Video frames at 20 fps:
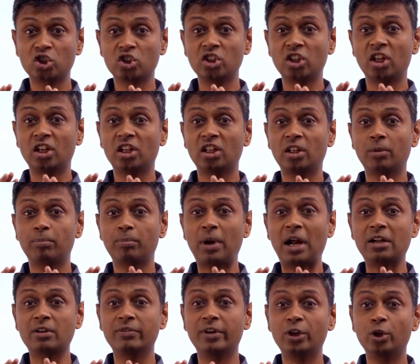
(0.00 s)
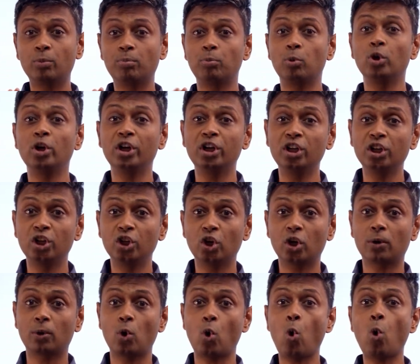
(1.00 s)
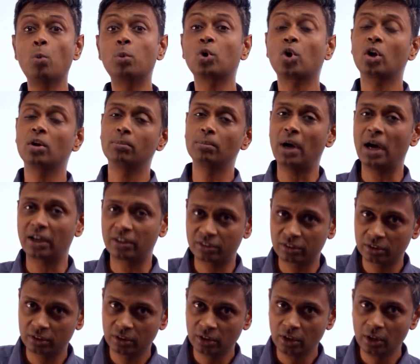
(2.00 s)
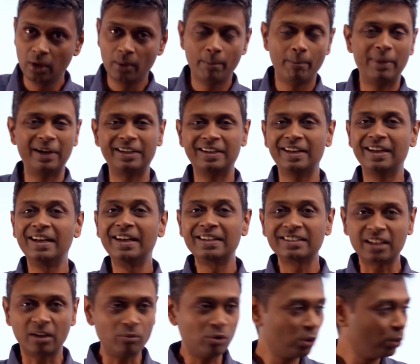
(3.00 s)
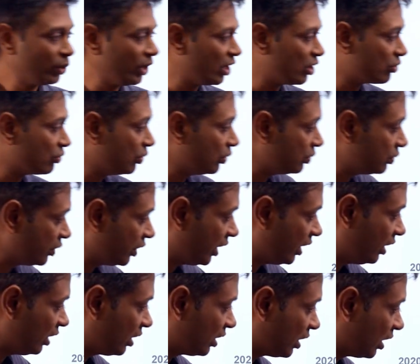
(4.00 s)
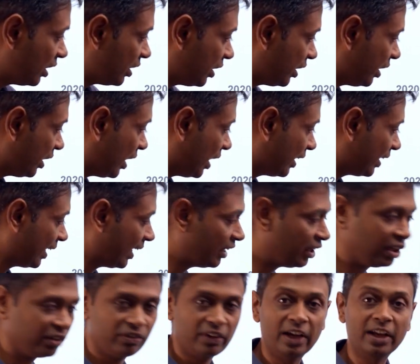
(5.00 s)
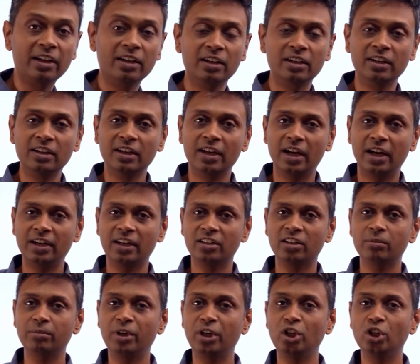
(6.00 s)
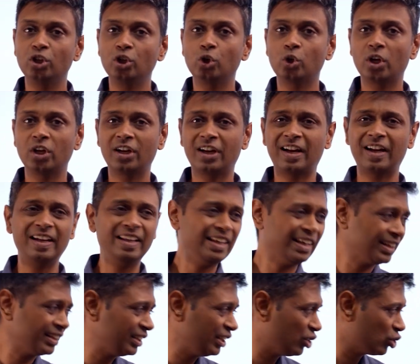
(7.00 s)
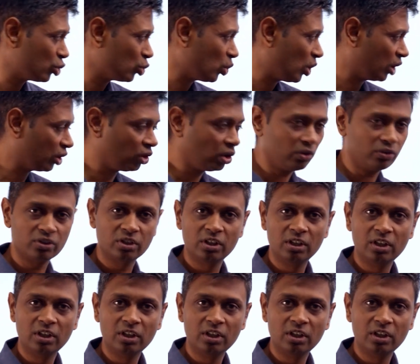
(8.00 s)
the part where you pull in your overall marks. But someone who gets 15, 30 and 95, it doesn't mean you can clear these two cutoffs